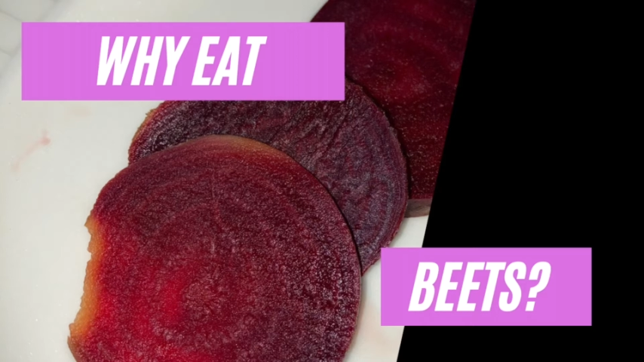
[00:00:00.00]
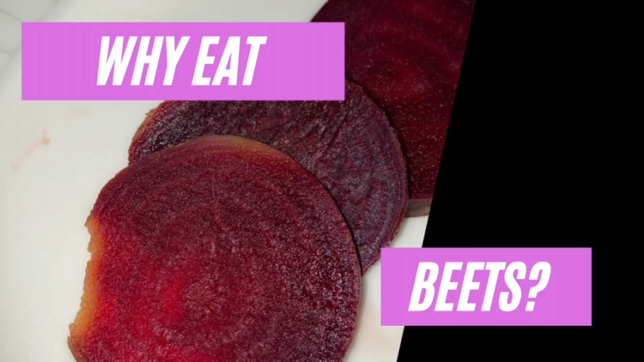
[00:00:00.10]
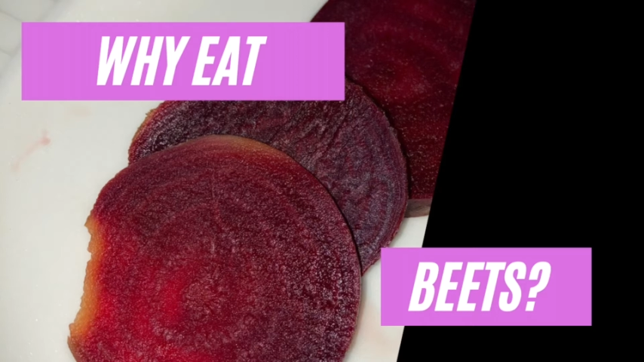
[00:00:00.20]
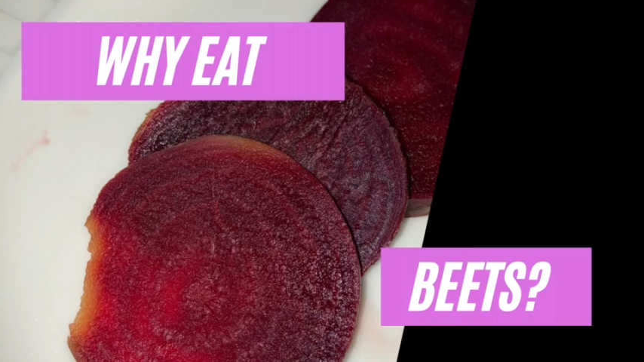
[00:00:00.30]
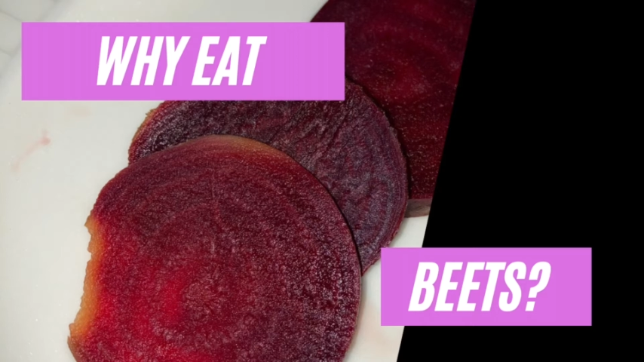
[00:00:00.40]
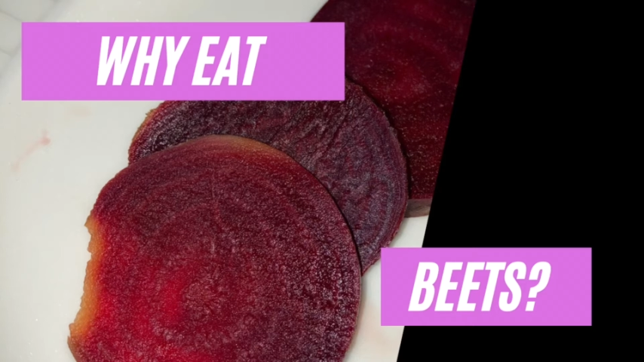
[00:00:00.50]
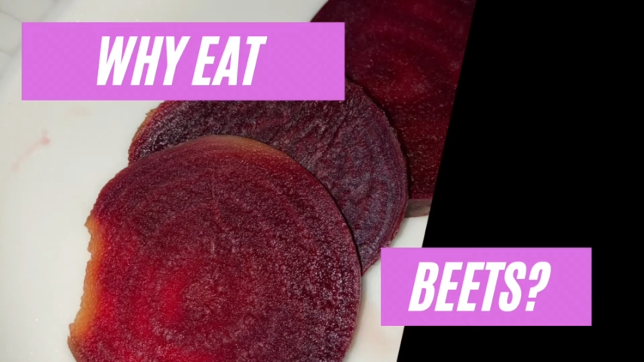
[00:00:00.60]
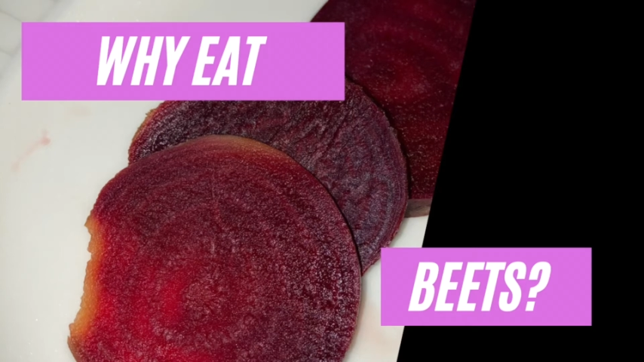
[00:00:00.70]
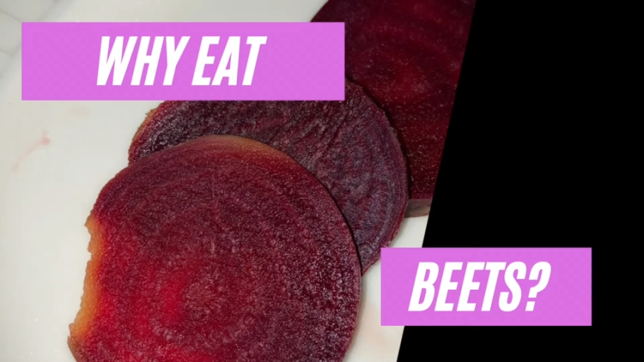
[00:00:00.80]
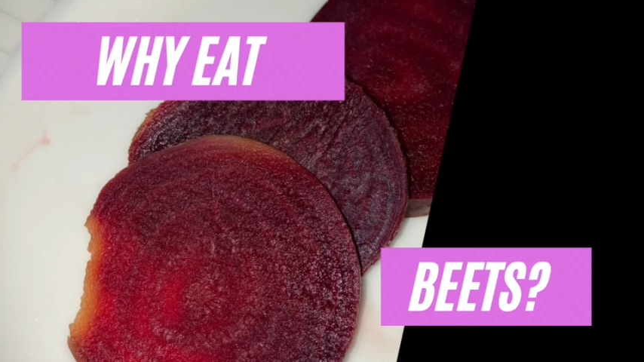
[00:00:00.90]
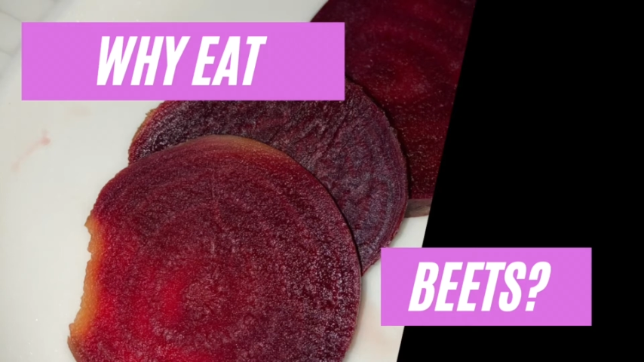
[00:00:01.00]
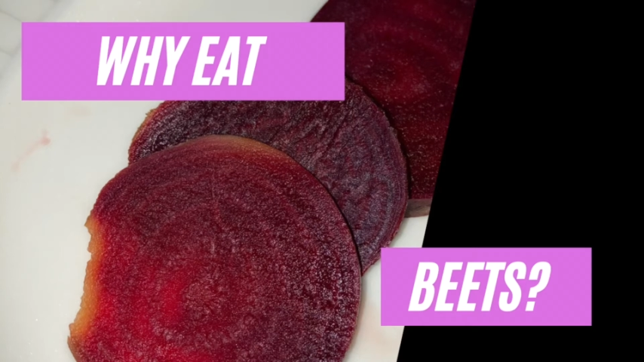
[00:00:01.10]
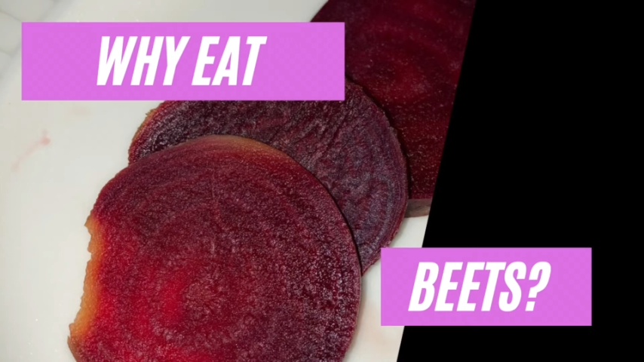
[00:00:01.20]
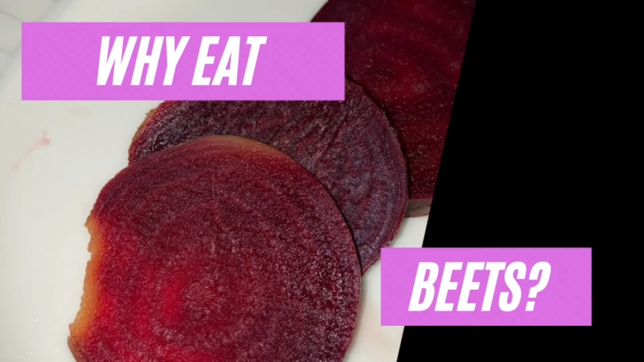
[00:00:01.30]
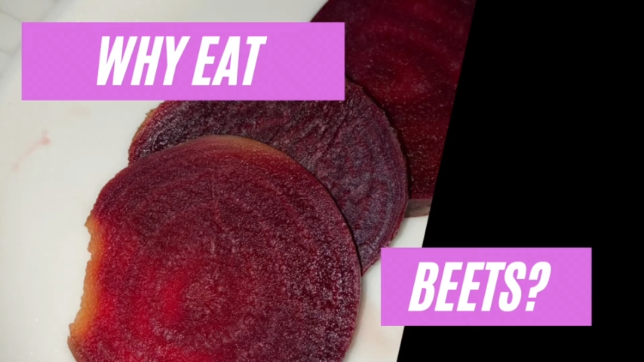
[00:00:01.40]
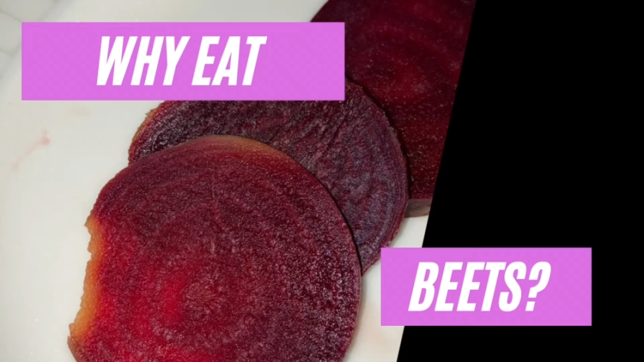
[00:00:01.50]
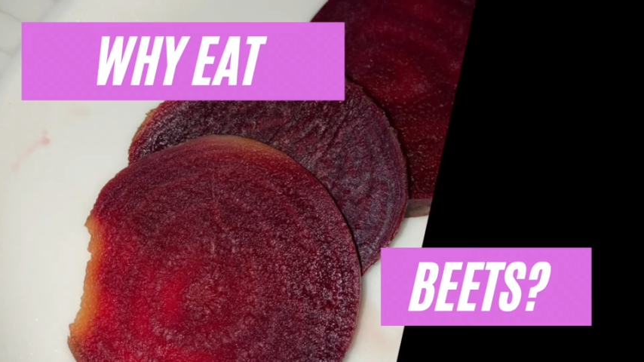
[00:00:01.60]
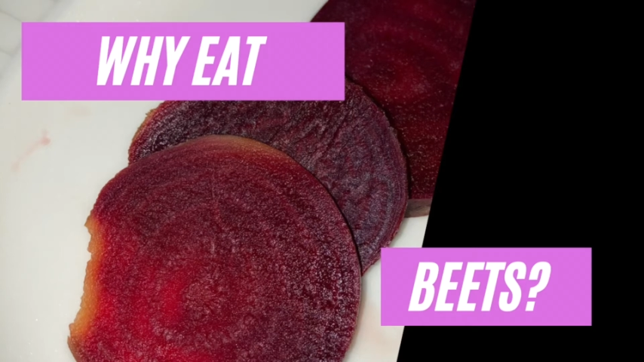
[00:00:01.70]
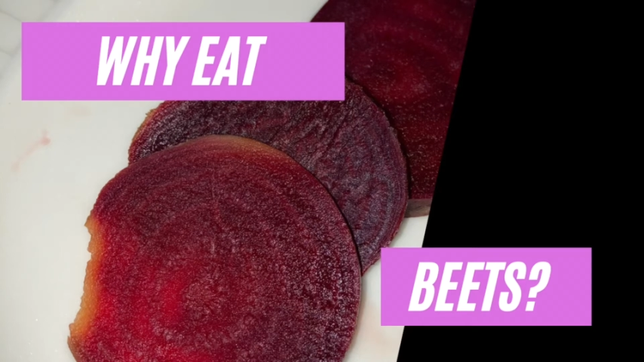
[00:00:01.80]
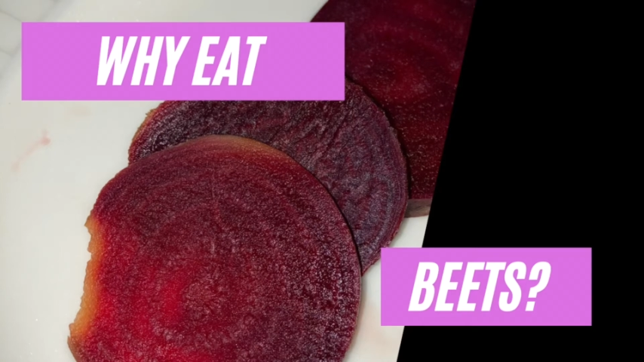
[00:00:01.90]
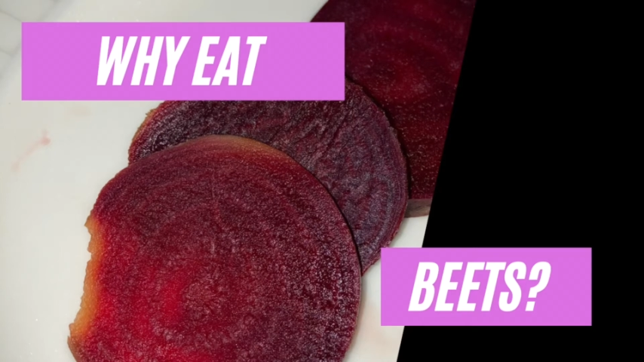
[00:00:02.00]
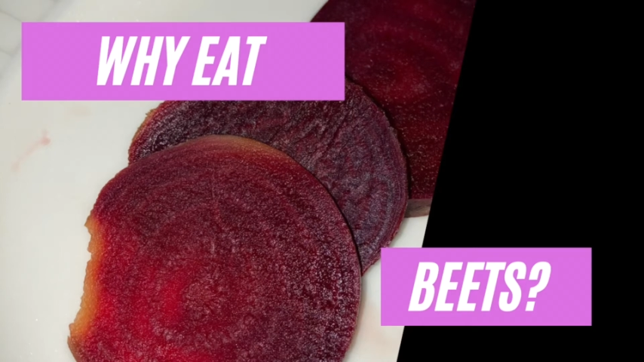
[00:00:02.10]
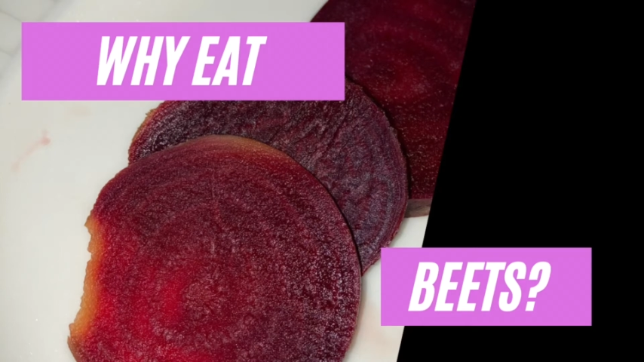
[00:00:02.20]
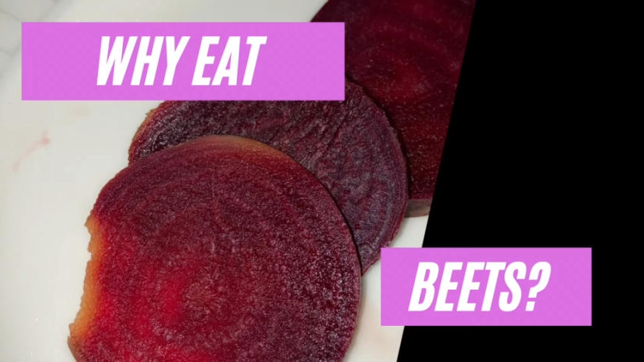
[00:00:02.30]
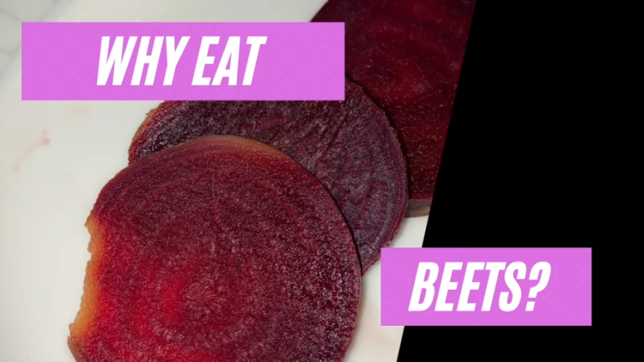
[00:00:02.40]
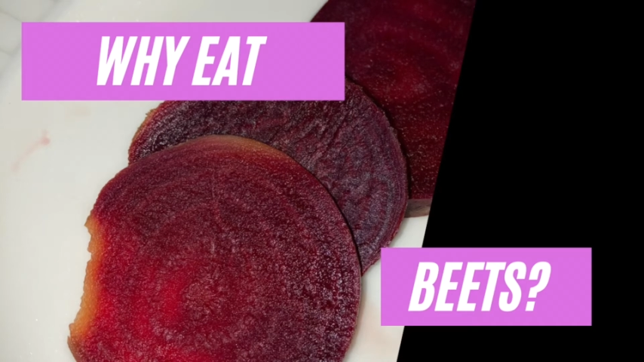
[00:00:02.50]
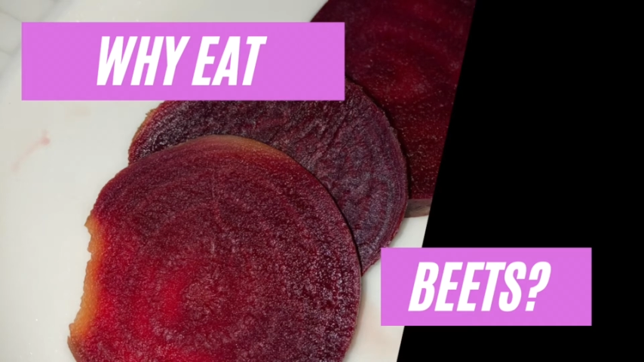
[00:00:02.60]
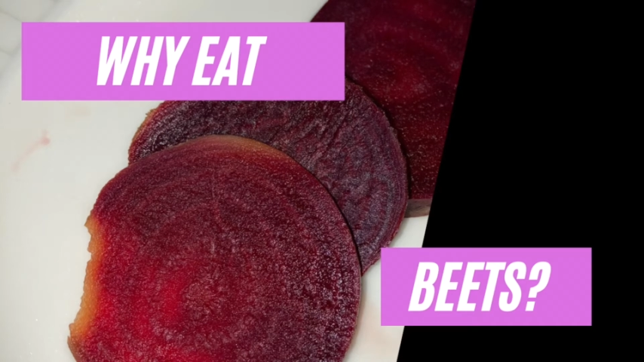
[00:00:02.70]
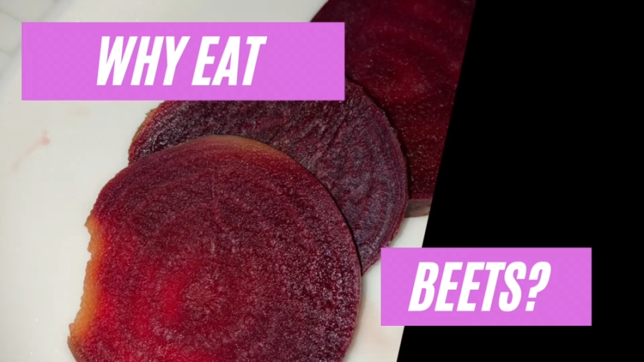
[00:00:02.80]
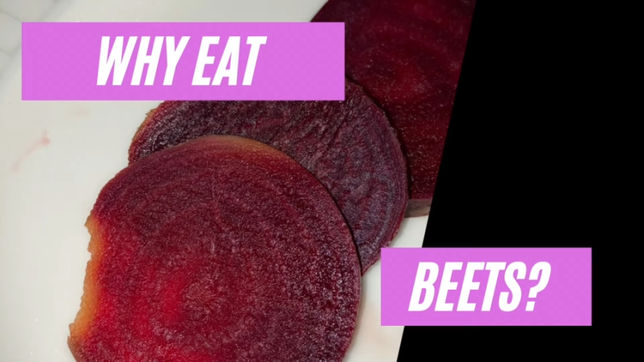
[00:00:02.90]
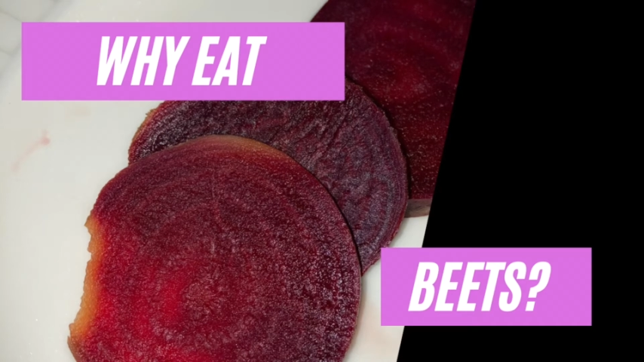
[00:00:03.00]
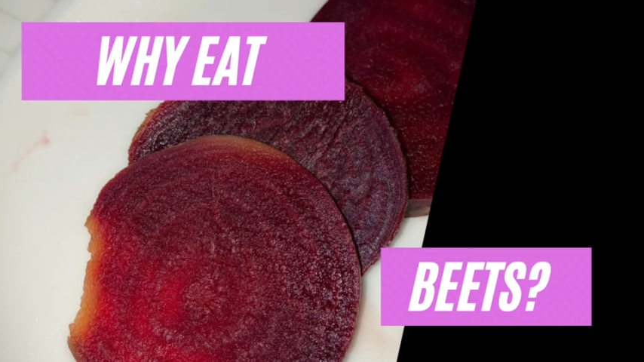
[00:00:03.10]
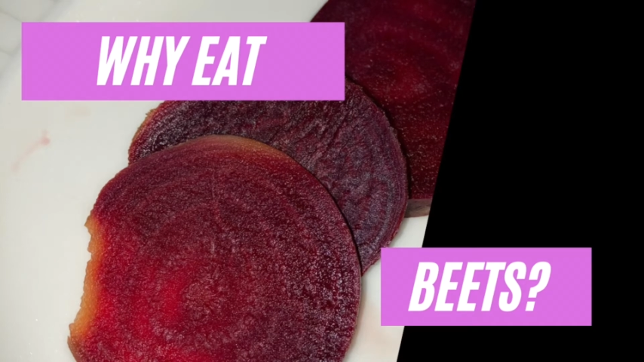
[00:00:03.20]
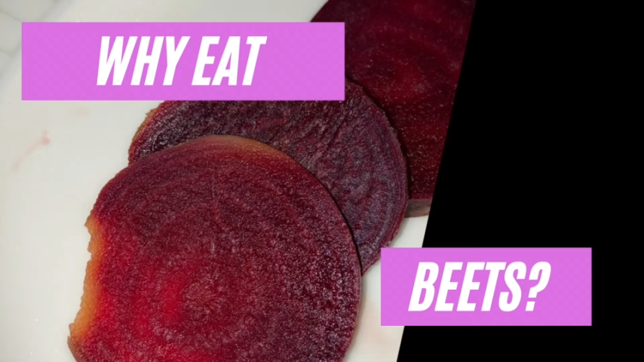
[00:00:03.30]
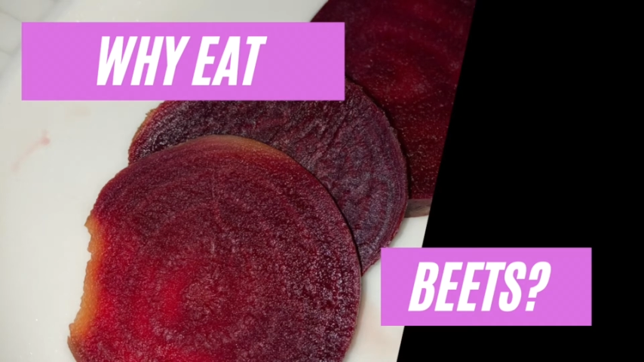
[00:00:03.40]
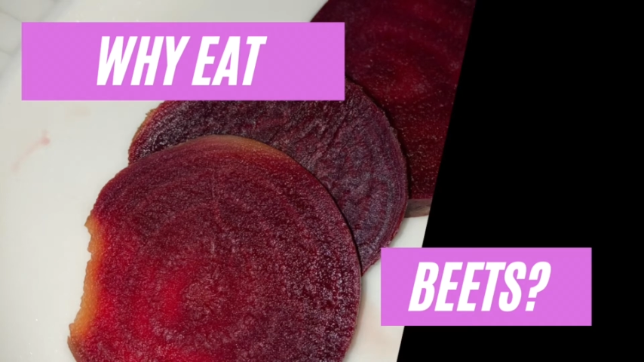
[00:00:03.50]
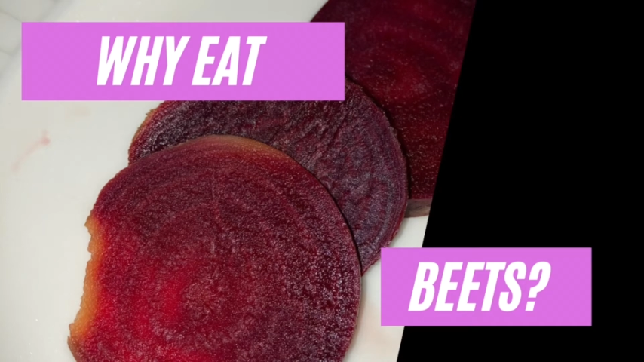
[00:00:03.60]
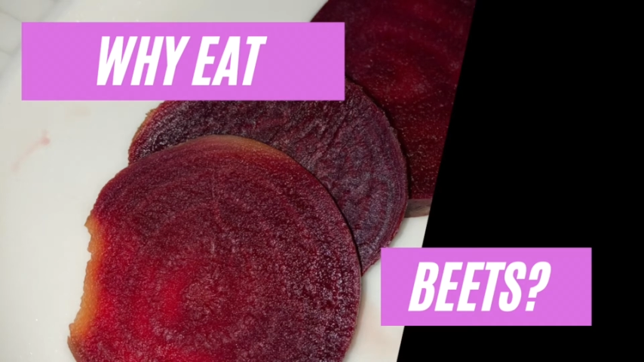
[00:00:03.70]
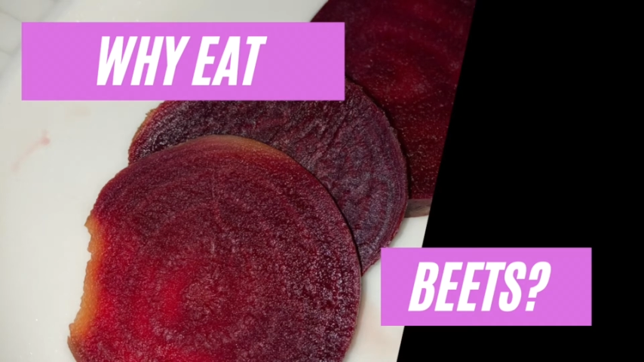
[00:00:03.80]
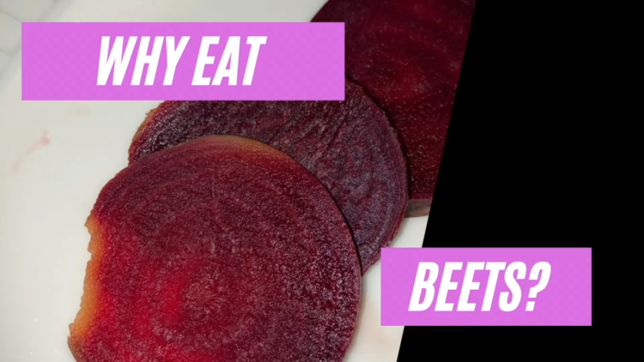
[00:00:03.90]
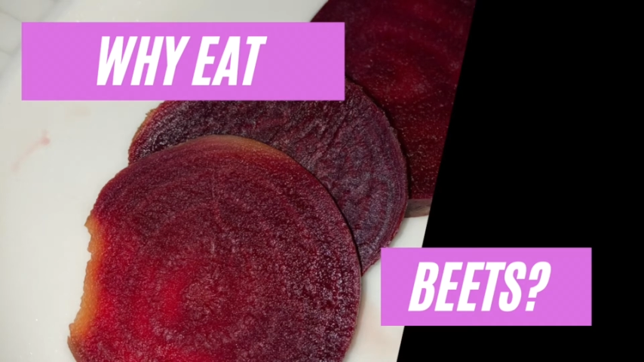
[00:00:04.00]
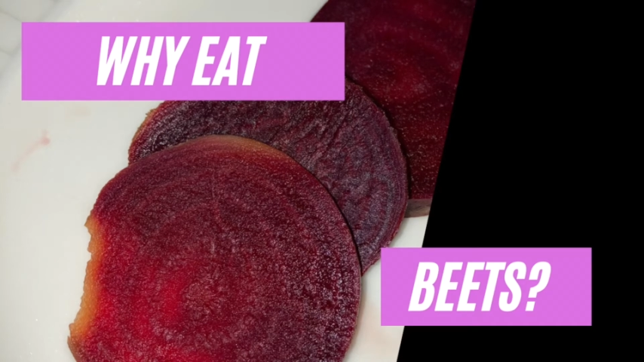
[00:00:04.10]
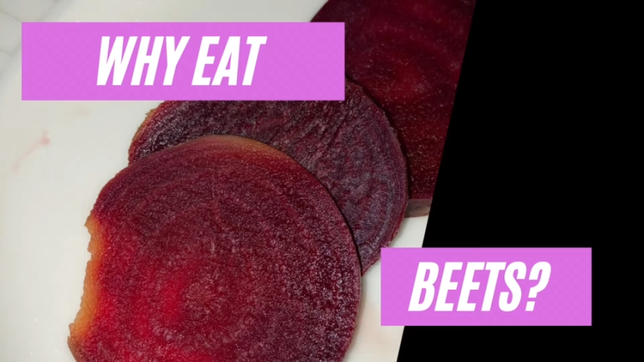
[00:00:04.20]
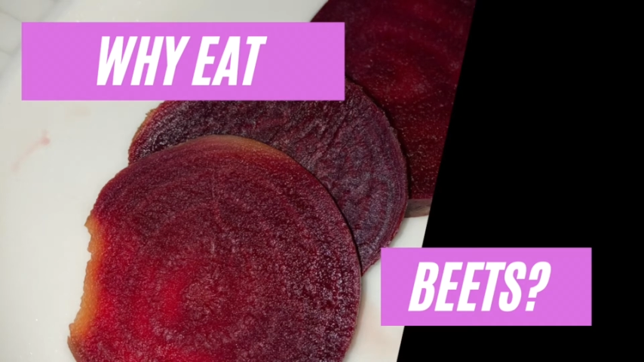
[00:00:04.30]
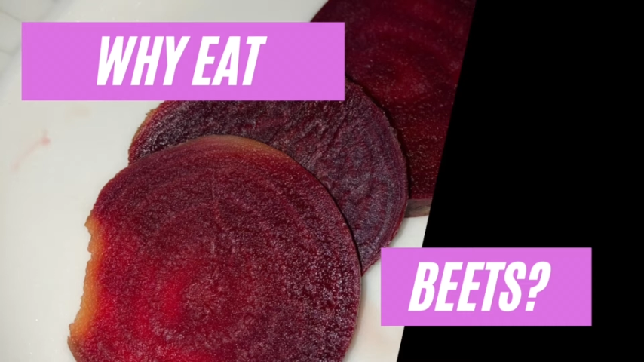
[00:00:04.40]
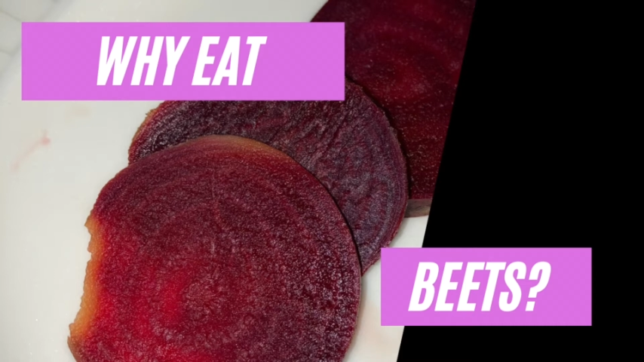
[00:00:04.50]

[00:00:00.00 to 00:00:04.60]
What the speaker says: No face is visible, so there are no lips to read.